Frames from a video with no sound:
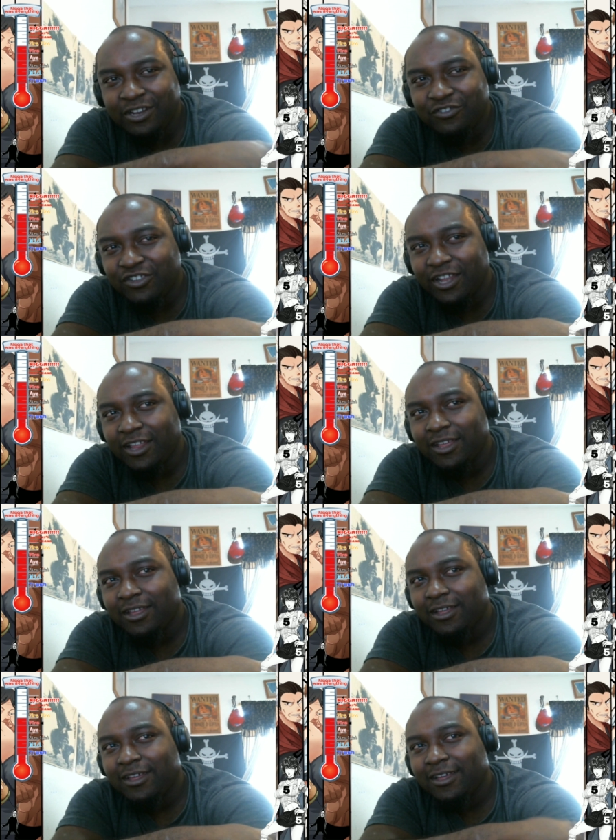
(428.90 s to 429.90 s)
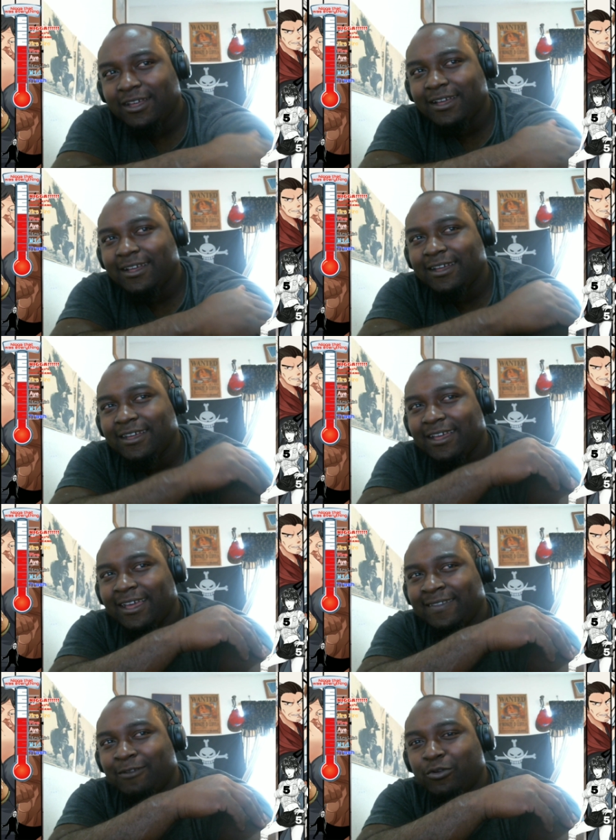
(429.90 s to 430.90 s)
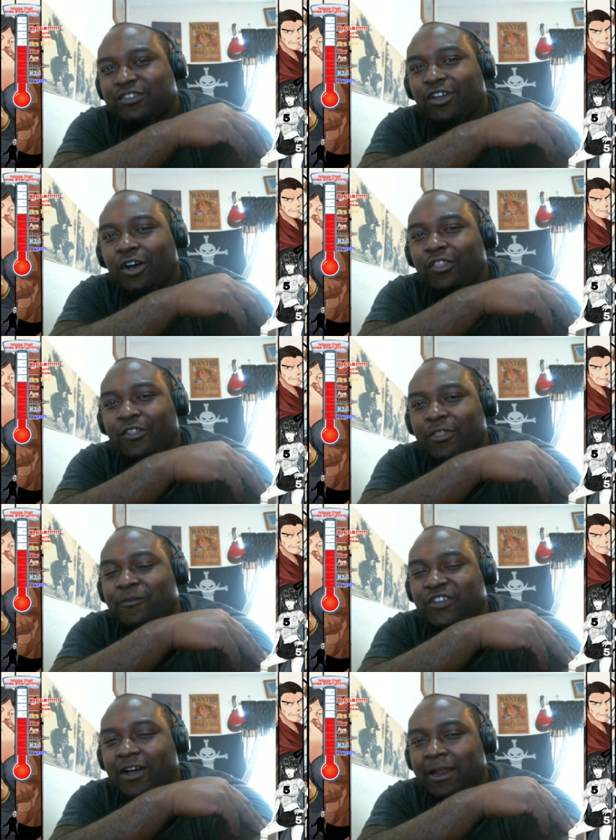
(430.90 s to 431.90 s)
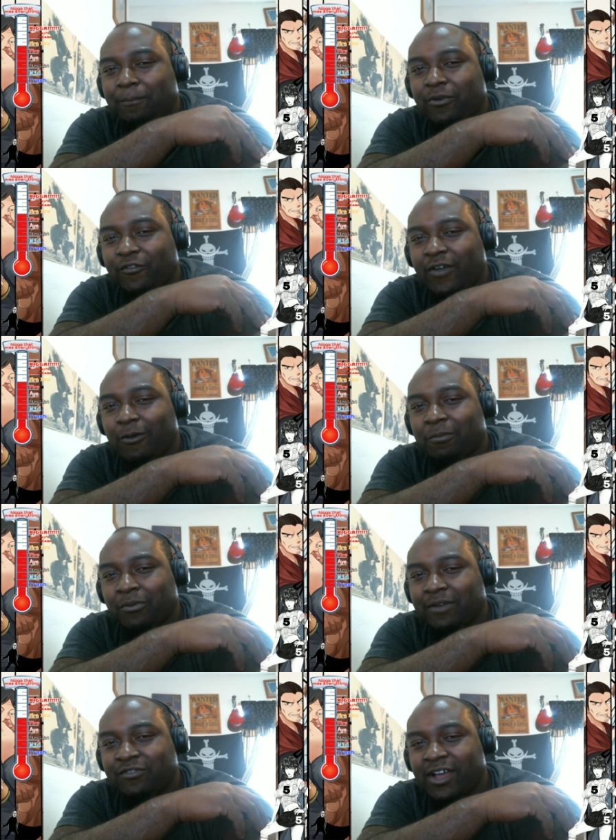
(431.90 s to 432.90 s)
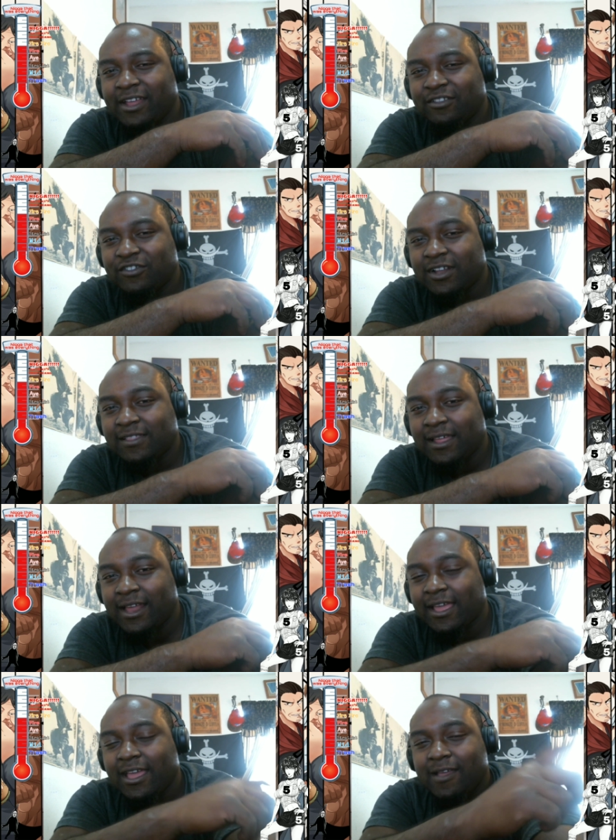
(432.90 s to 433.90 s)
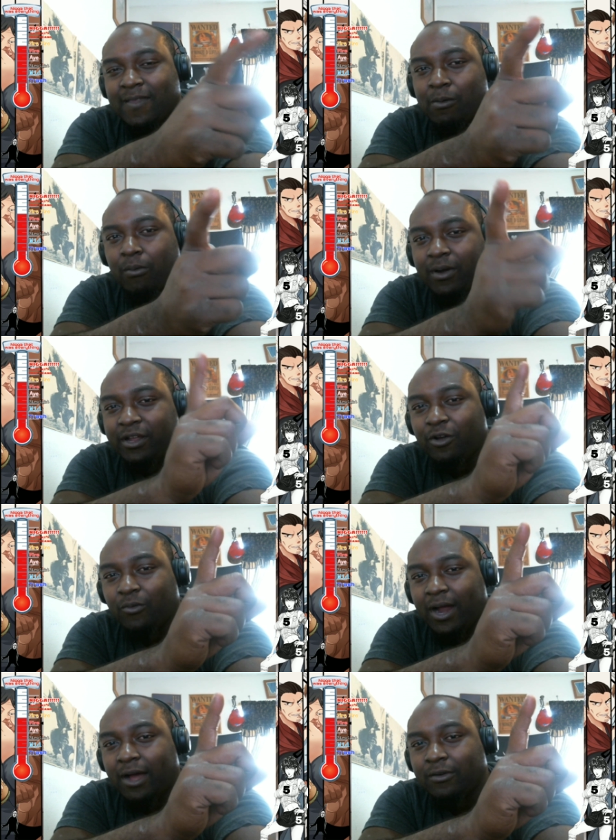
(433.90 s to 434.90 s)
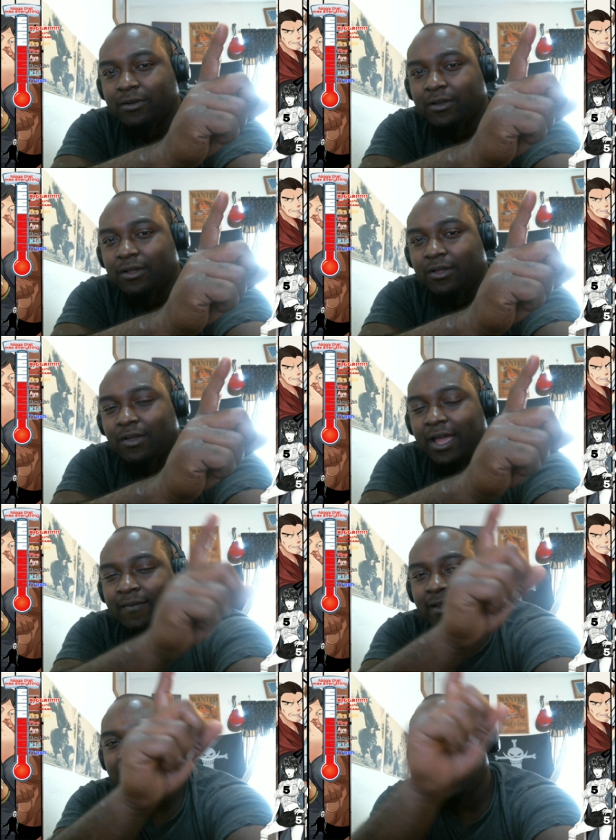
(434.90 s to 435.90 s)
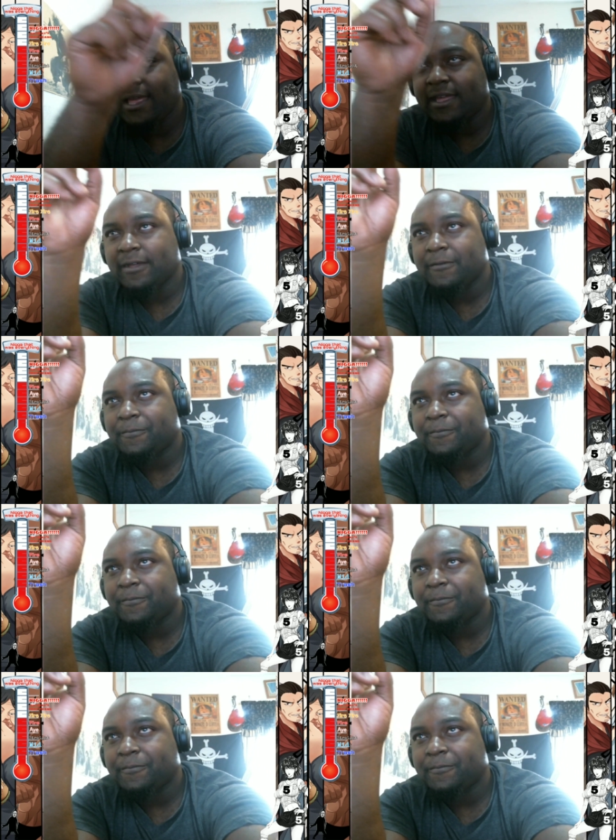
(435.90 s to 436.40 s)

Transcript: and shit, and then we saw the, the Child Emperor fight with Brave Giant and shit like that. Like, they were running around, and then, like,